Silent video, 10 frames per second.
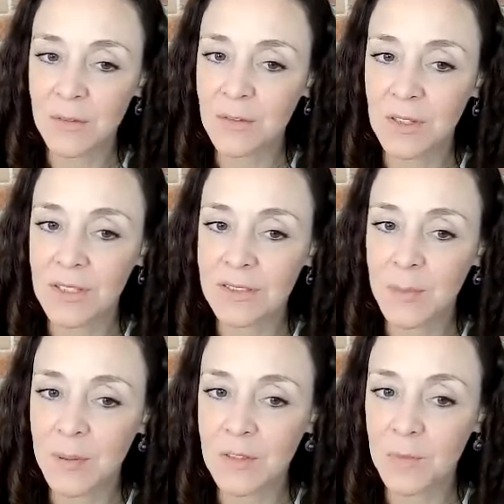on trying to
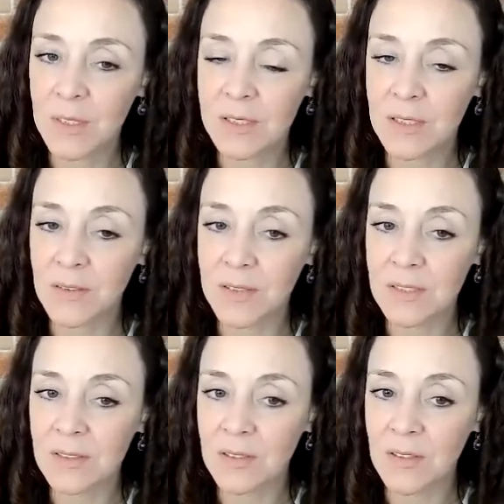push myself
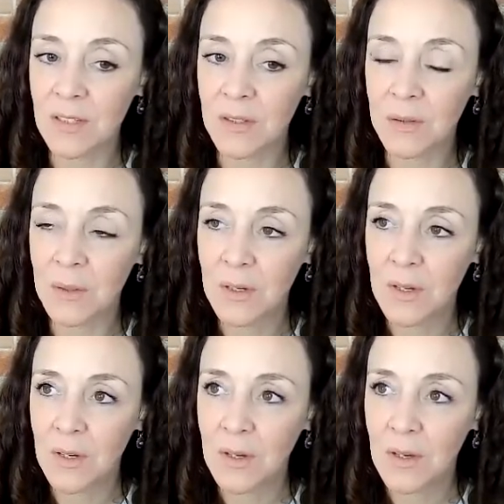into
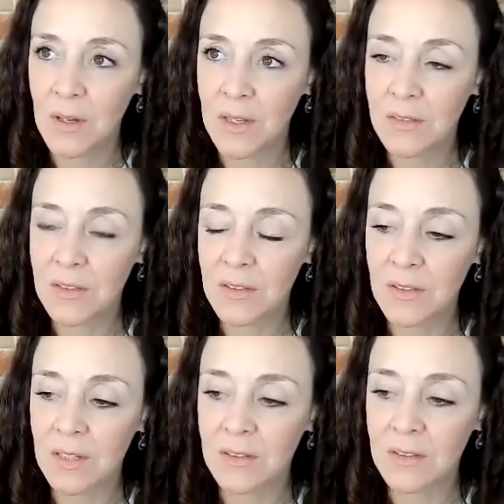
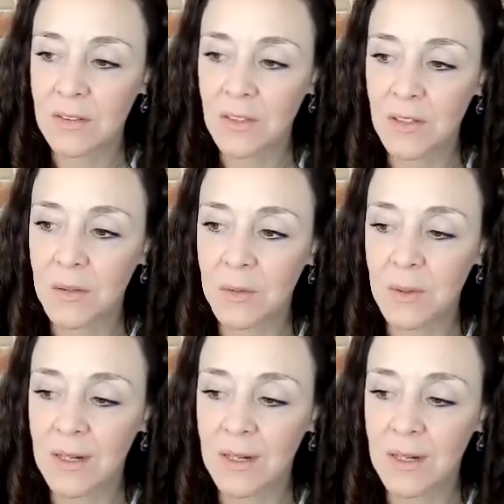into